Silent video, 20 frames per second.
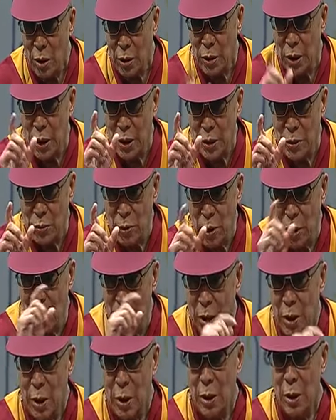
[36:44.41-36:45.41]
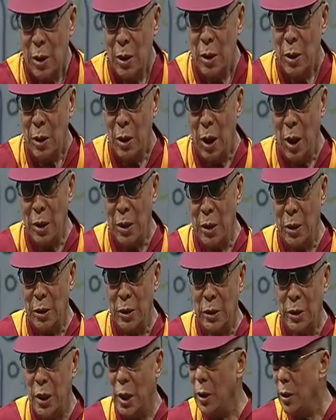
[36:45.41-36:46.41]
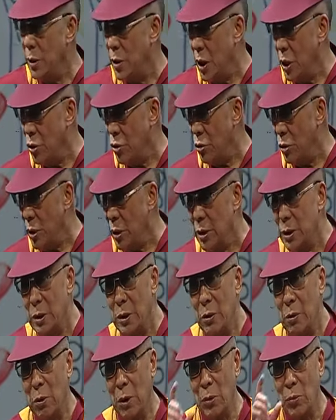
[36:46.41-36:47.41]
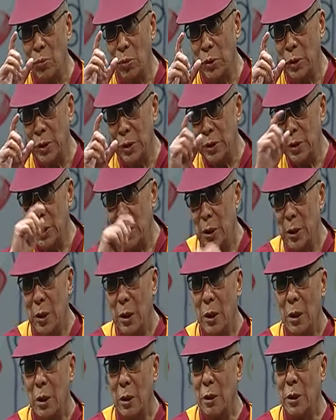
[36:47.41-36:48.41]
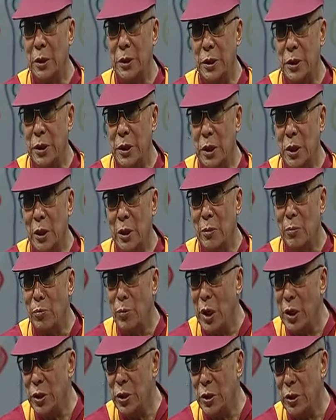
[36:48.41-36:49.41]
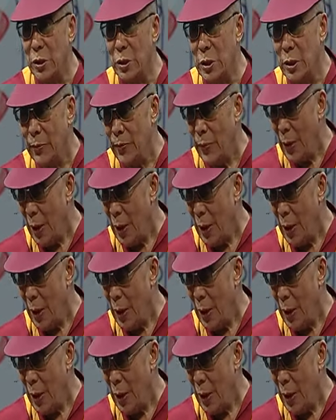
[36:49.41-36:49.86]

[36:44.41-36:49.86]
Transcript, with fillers: There's one, I think the second centuries, one Buddhist literature mentioned,